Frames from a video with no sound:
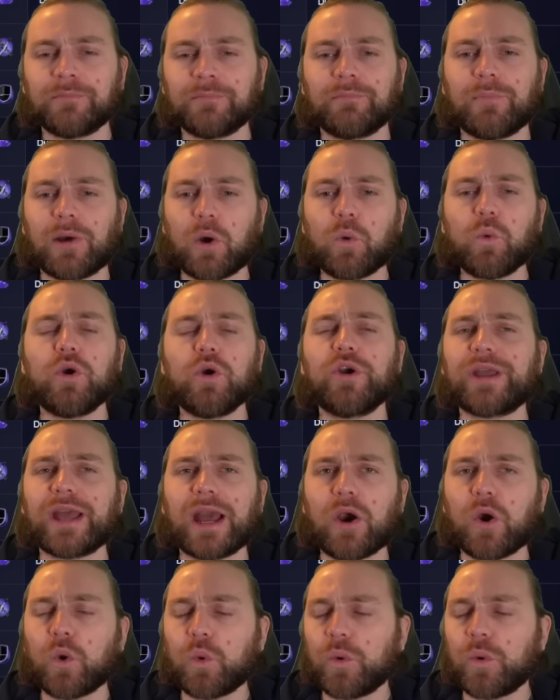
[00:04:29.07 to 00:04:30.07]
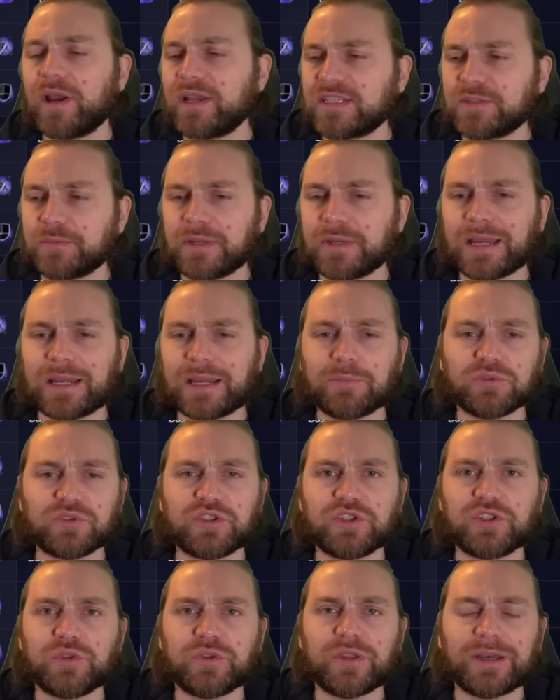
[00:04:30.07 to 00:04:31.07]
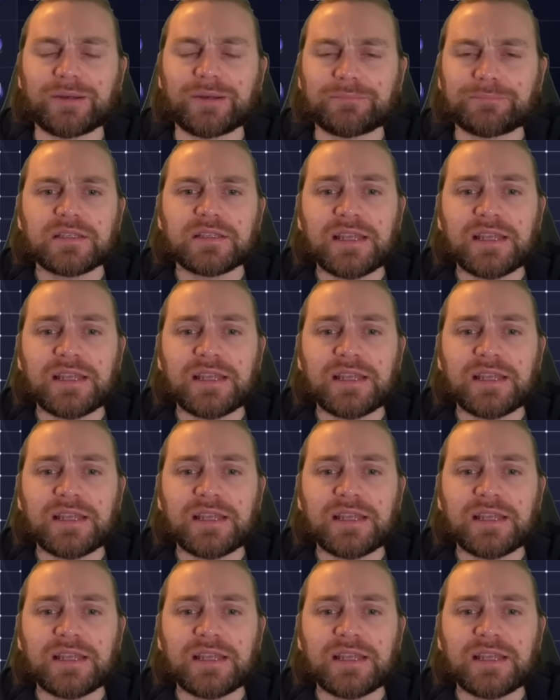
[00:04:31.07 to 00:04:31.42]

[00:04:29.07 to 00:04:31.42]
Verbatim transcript: I'll work out a way to be able to do that.